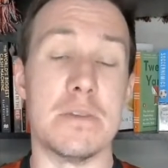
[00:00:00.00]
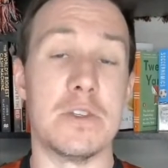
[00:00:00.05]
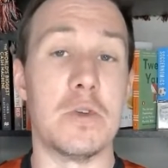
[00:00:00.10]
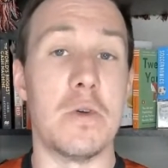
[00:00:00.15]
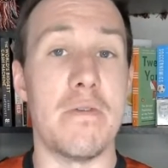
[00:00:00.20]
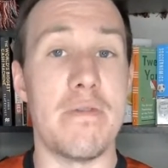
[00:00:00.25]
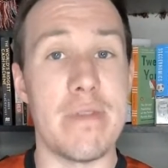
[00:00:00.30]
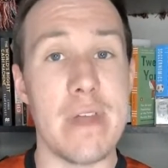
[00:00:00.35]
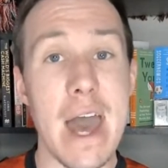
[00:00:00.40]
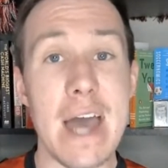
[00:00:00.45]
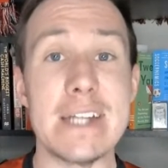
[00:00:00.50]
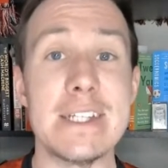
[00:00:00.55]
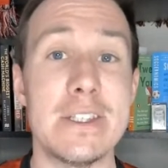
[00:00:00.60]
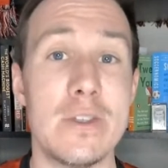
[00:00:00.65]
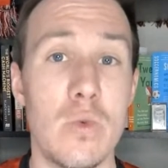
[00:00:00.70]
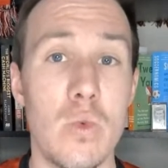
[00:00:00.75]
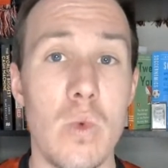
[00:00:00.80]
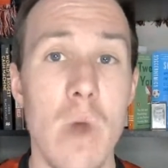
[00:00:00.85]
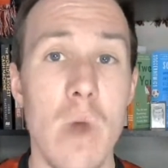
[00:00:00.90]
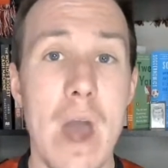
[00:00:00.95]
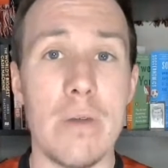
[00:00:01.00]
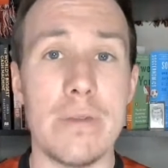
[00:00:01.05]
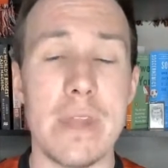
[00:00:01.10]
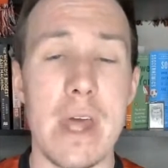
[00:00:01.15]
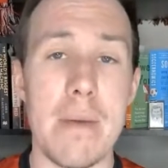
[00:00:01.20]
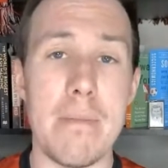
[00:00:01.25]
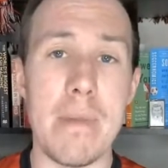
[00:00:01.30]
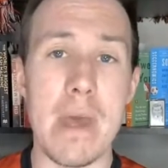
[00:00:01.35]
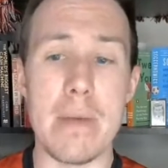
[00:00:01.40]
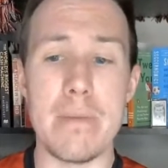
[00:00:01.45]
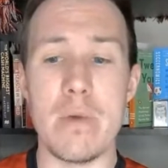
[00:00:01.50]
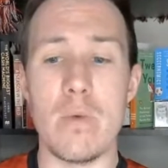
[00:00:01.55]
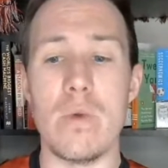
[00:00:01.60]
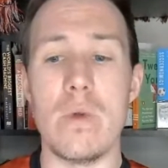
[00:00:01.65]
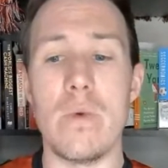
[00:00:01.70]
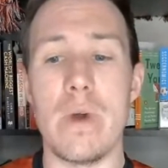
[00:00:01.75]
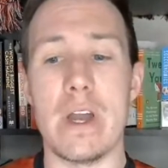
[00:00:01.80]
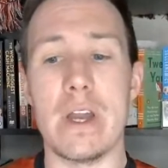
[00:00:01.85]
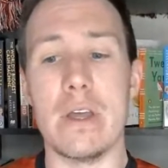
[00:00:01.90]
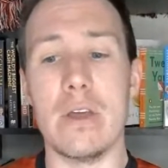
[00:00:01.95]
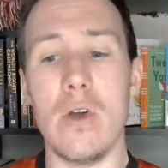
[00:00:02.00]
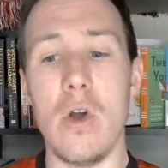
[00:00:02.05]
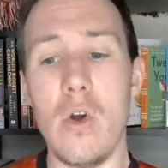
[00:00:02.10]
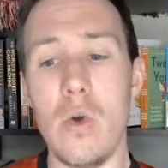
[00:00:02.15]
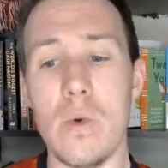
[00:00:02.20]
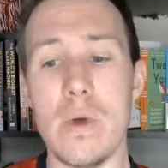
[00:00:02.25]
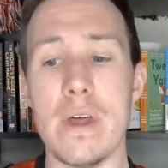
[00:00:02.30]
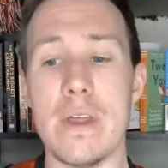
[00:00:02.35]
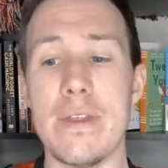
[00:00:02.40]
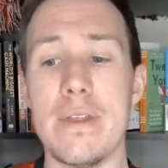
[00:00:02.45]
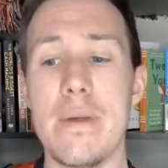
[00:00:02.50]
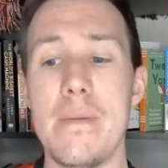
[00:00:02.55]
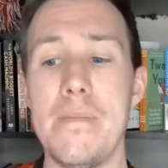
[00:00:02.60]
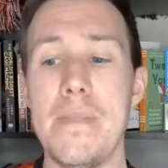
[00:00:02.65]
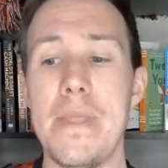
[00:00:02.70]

So if that's the route that maybe we want to go with,